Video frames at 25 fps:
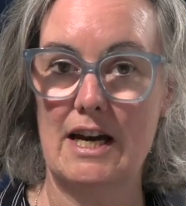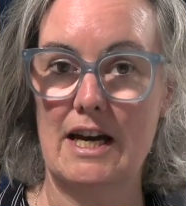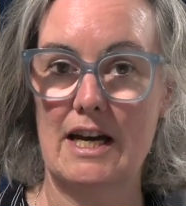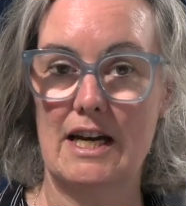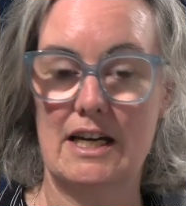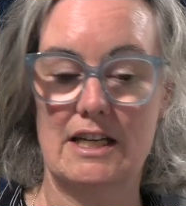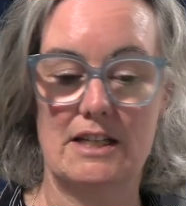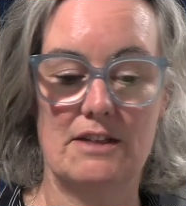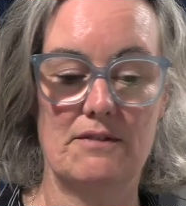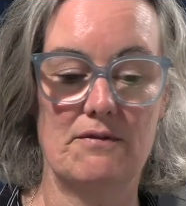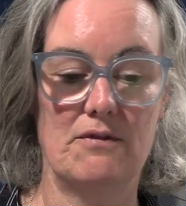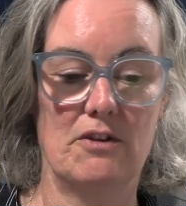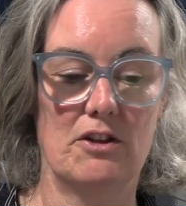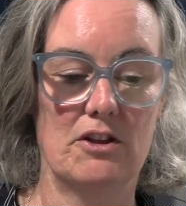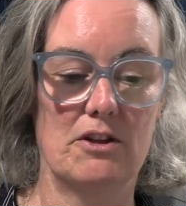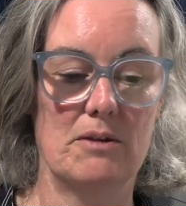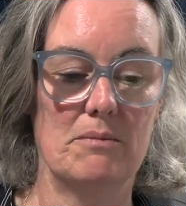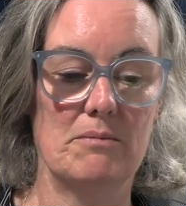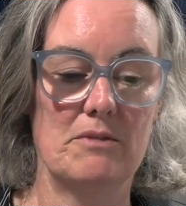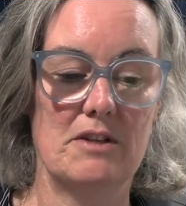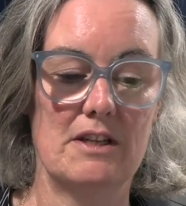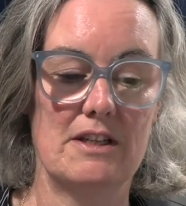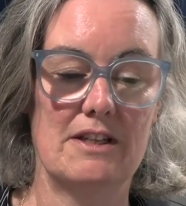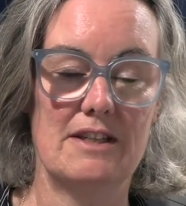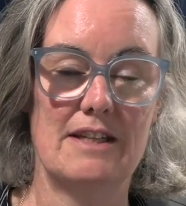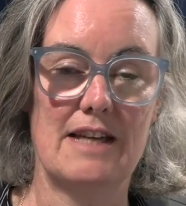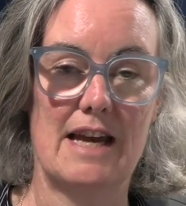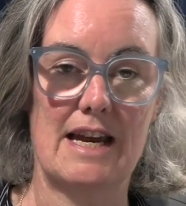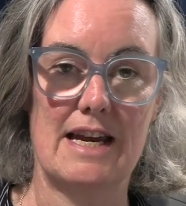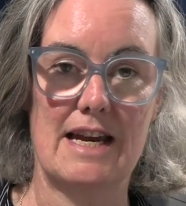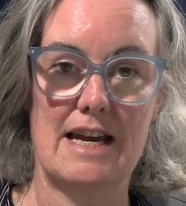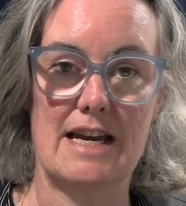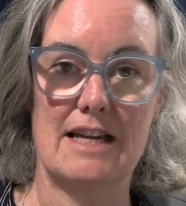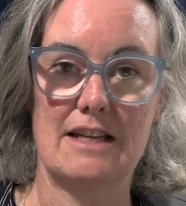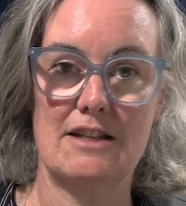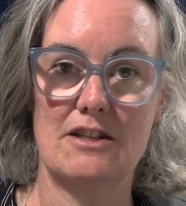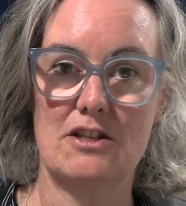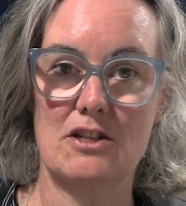it's for them to say
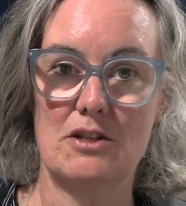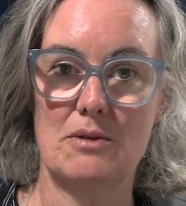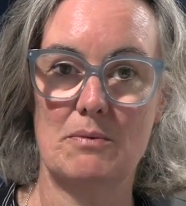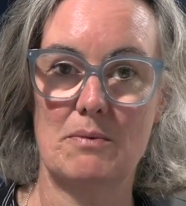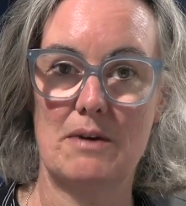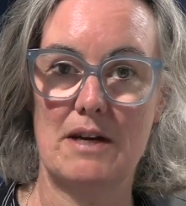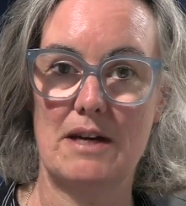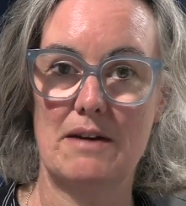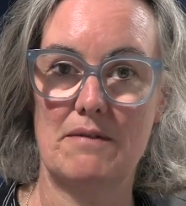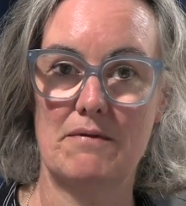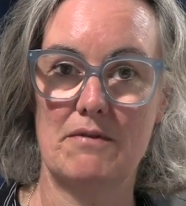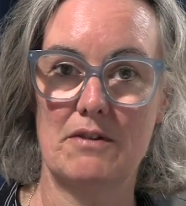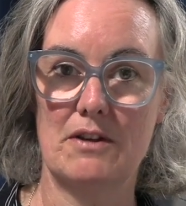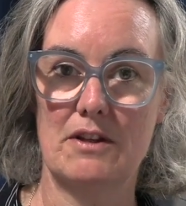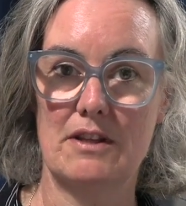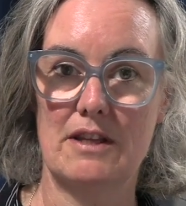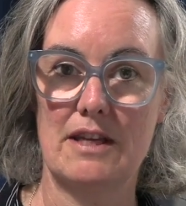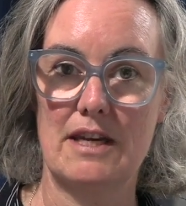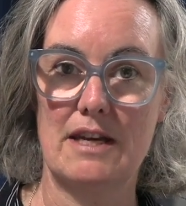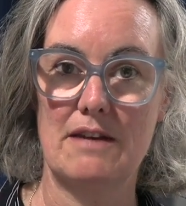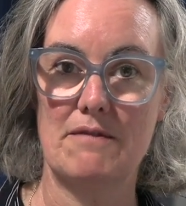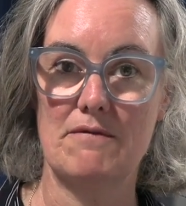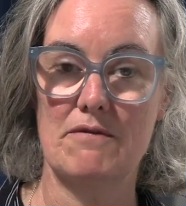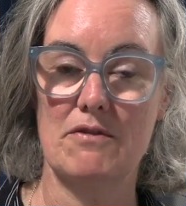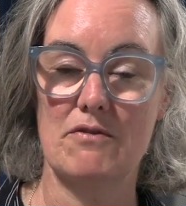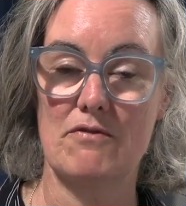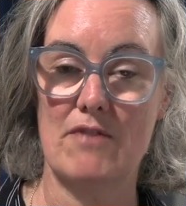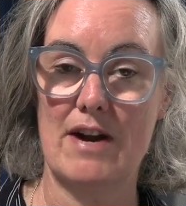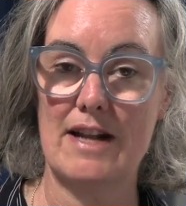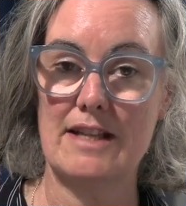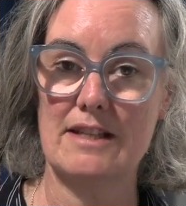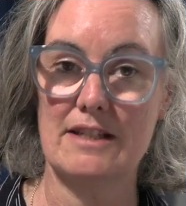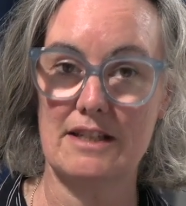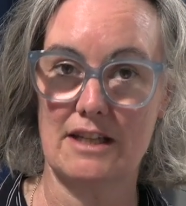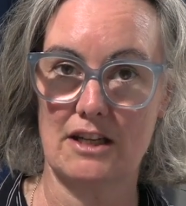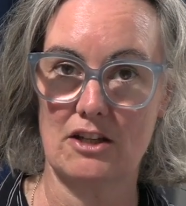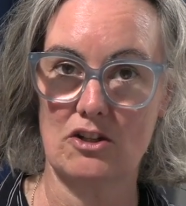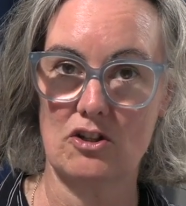it to either the
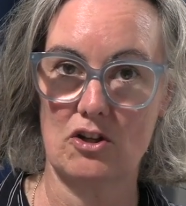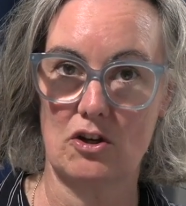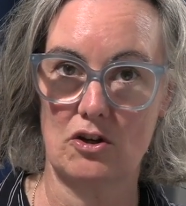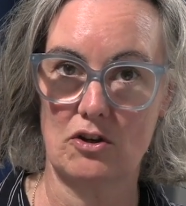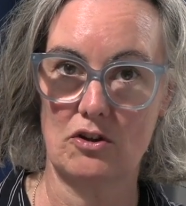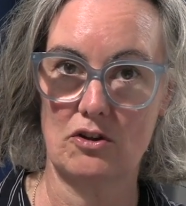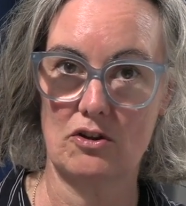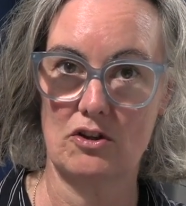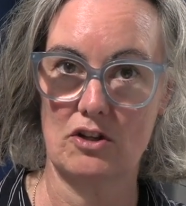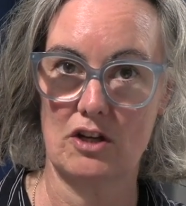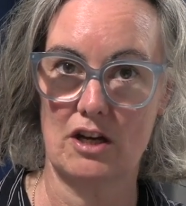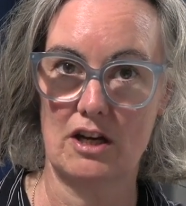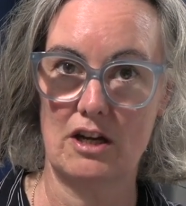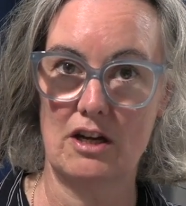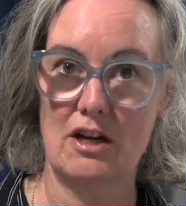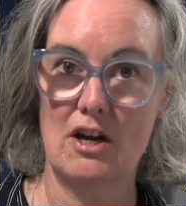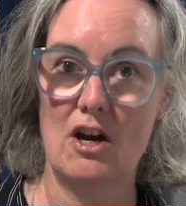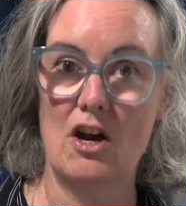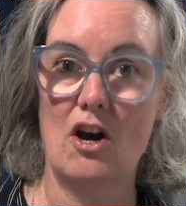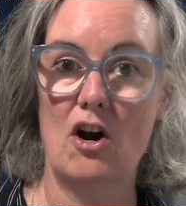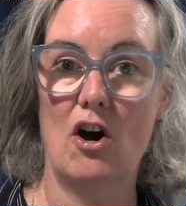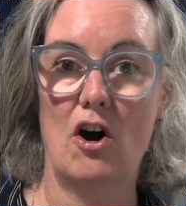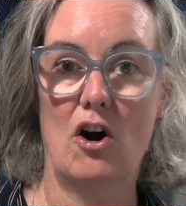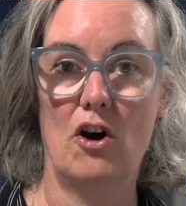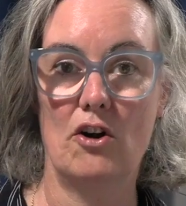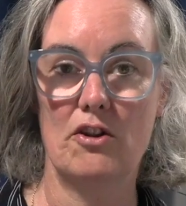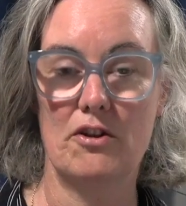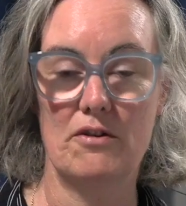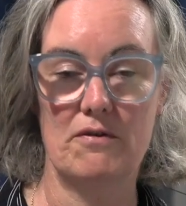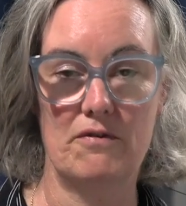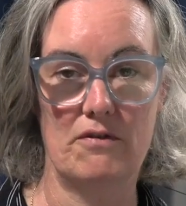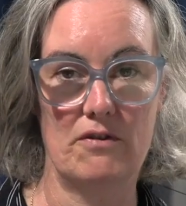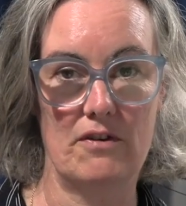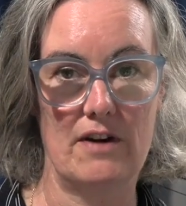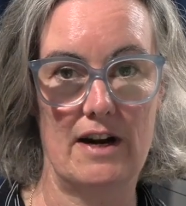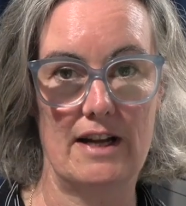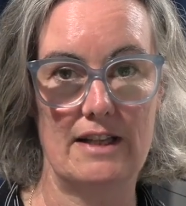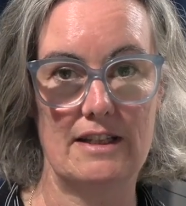forensic doctor or the
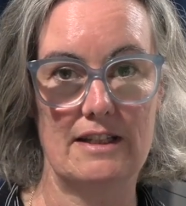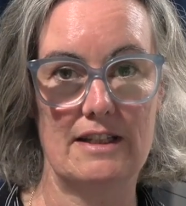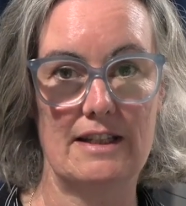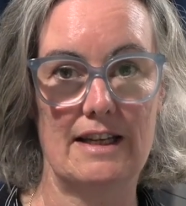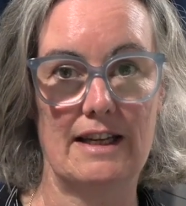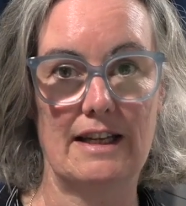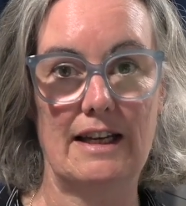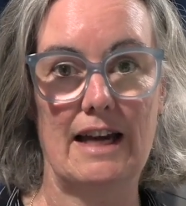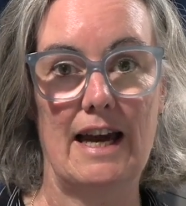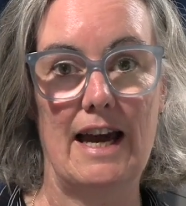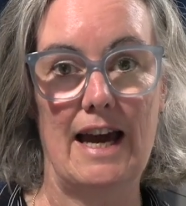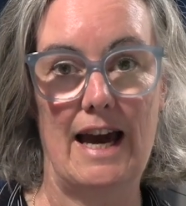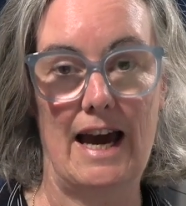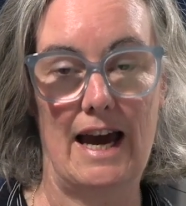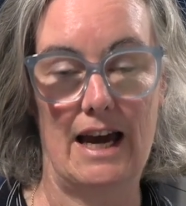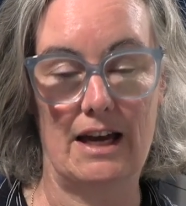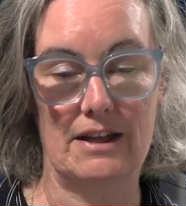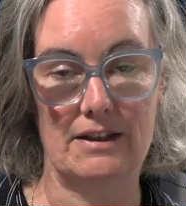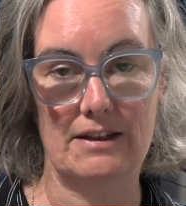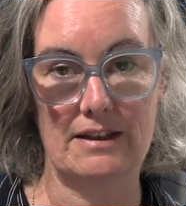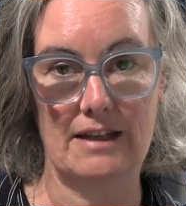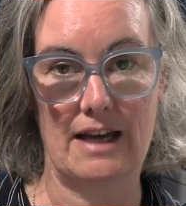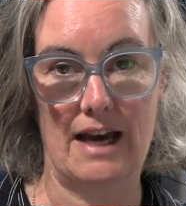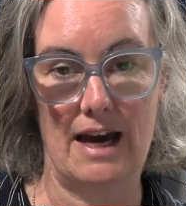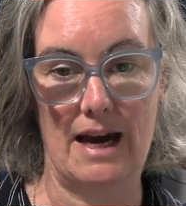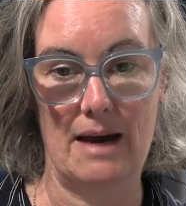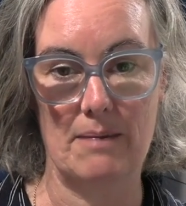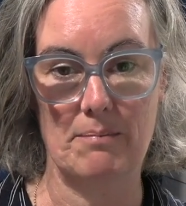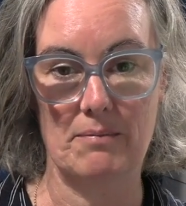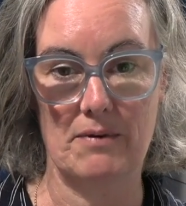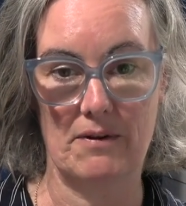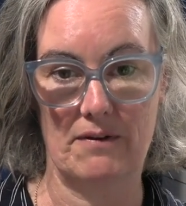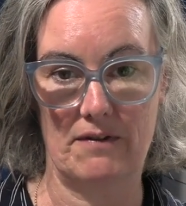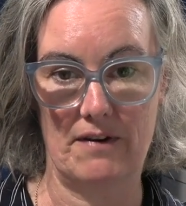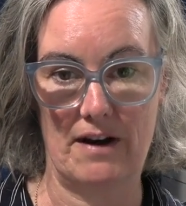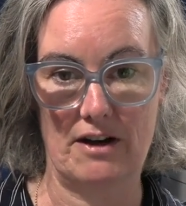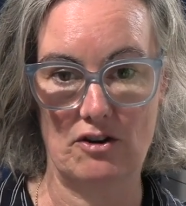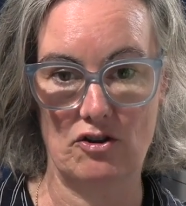forensic healthcare
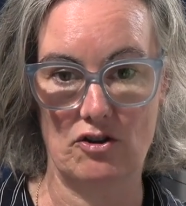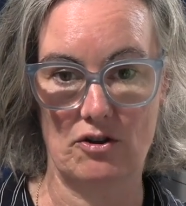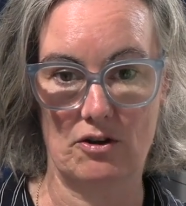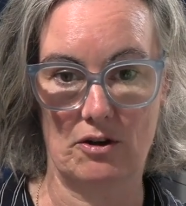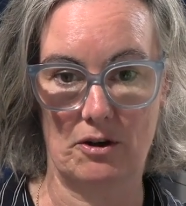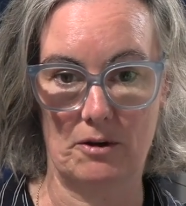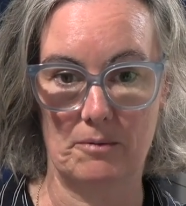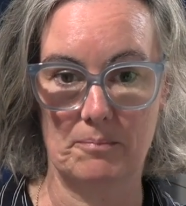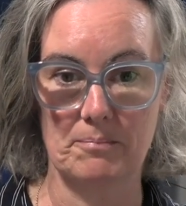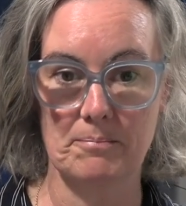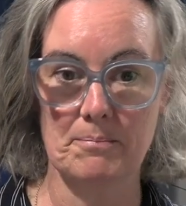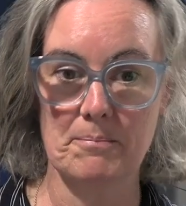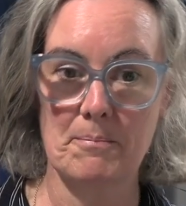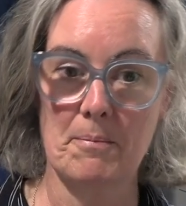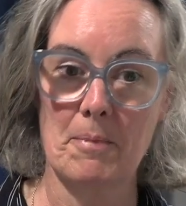professional.